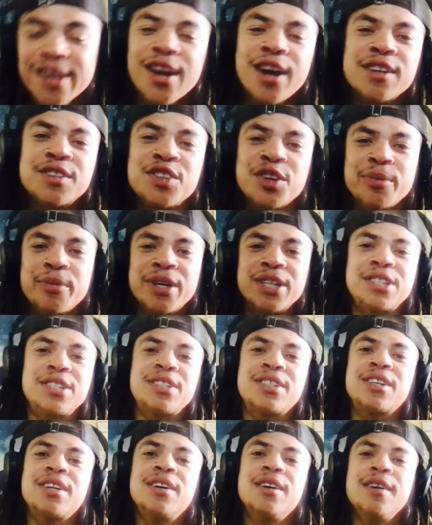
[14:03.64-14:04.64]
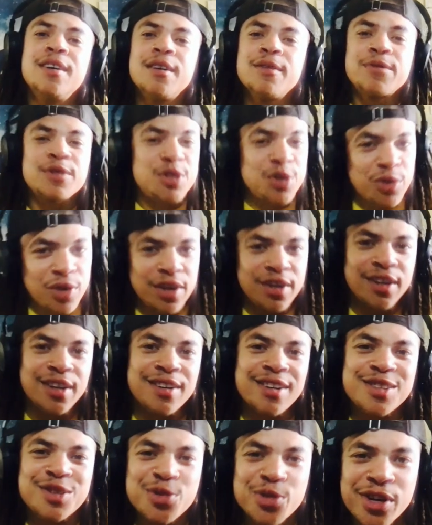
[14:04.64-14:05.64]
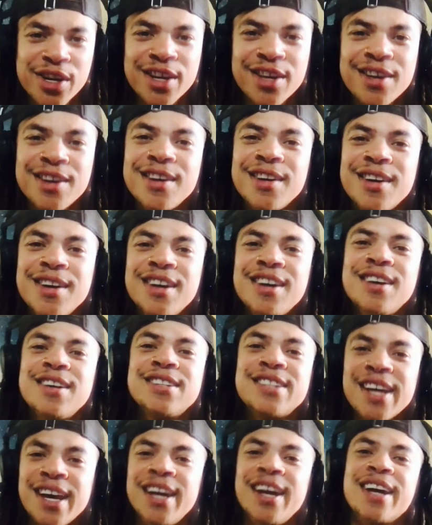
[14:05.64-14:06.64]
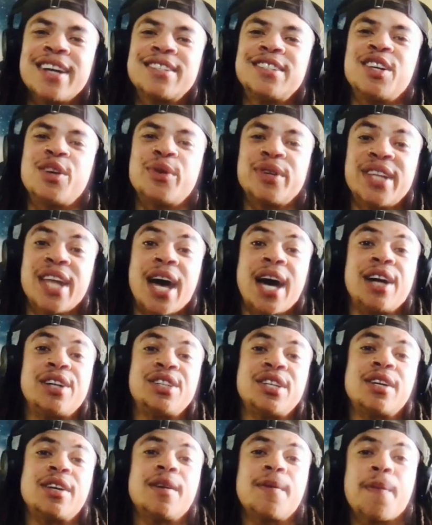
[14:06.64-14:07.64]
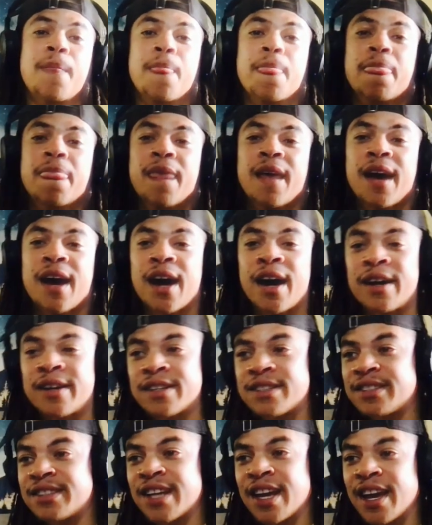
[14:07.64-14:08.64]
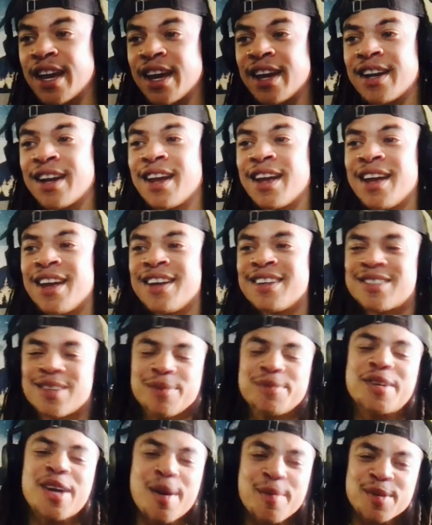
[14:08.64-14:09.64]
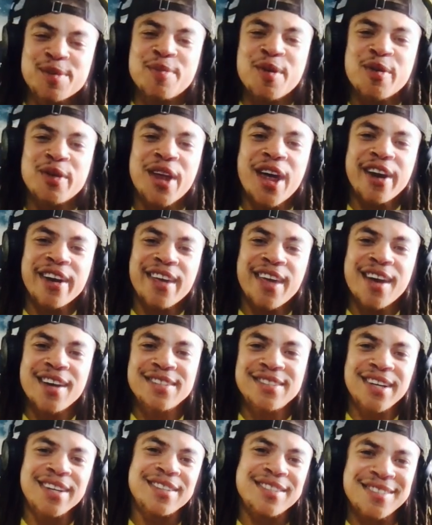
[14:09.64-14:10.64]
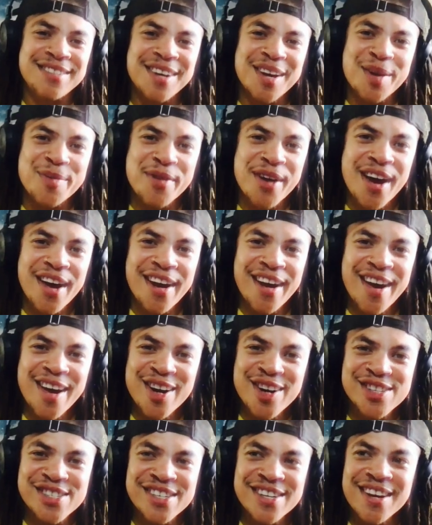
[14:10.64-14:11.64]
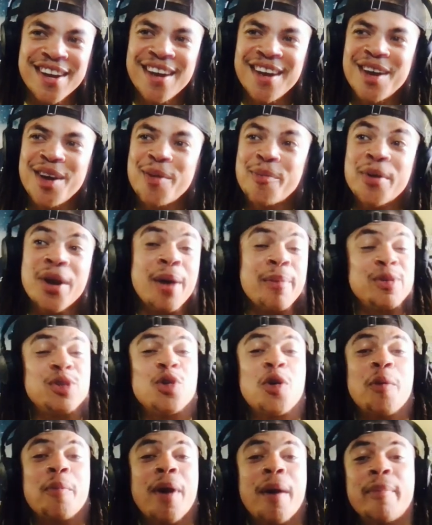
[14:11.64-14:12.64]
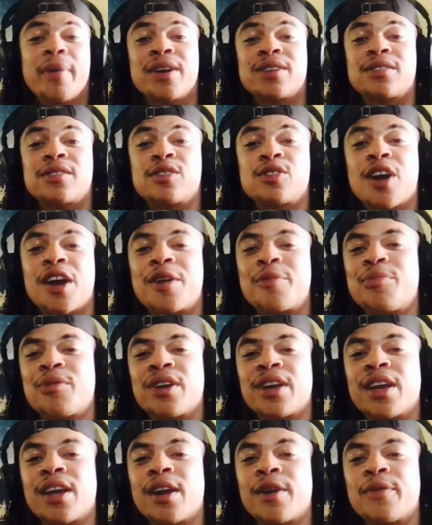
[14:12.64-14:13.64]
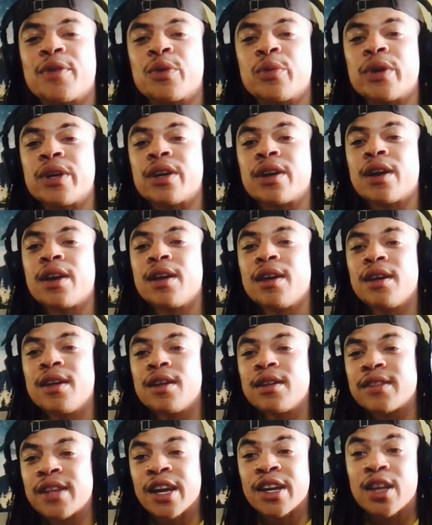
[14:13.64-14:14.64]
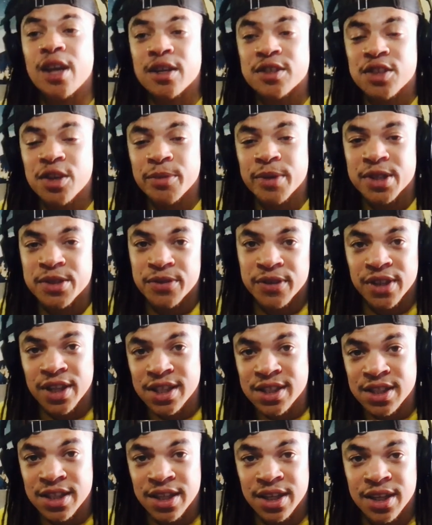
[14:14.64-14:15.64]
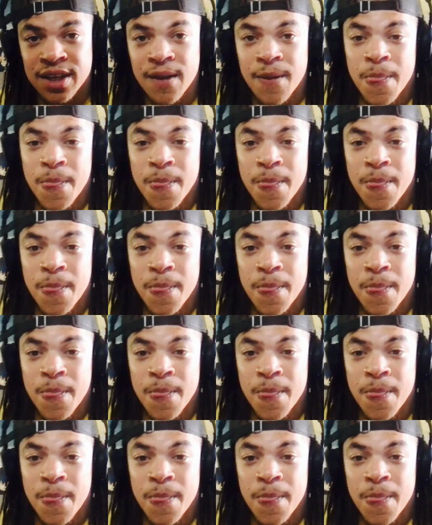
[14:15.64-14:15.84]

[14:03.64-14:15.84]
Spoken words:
y'all so much for tuning in this week to NXT with Najee. I understand sometimes me without a guest ain't the same kind of energy, but I'm doing my best to try to bring it every week. Thank y'all so much for listening.